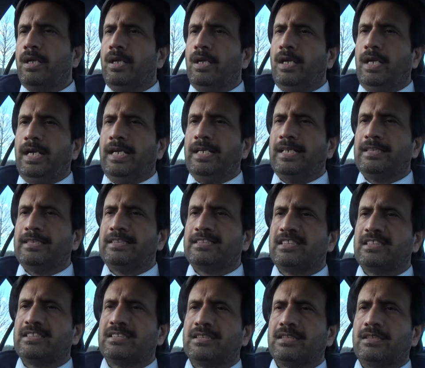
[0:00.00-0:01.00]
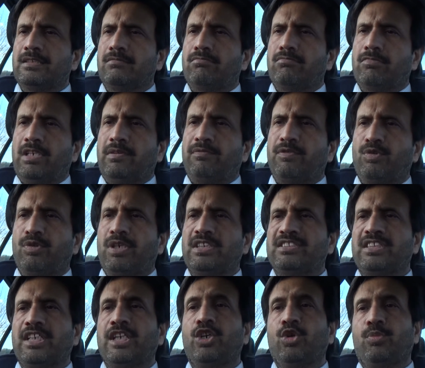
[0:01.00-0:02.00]
And this is uh, referred to
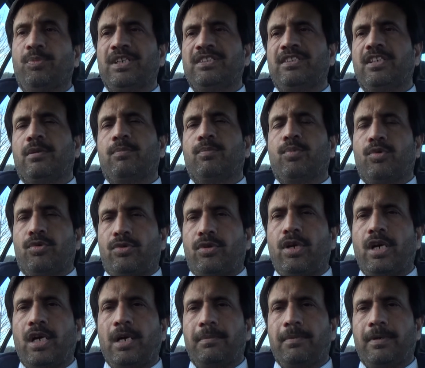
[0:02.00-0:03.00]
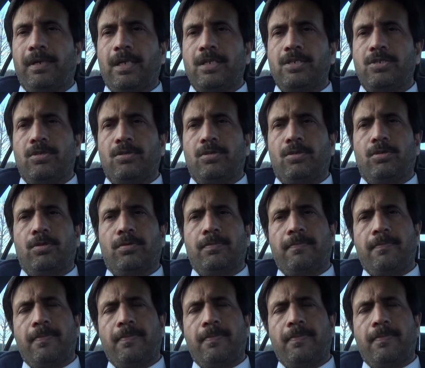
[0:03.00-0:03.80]
as the idiopathic portal hypertension, you know.